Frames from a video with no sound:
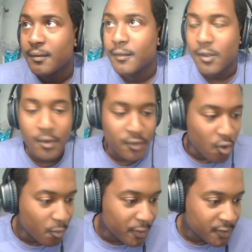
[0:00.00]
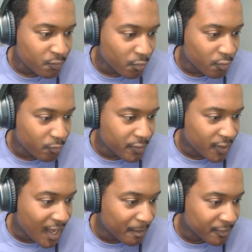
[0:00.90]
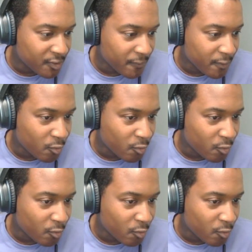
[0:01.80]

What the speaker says: So as always, we're going to read the commentary very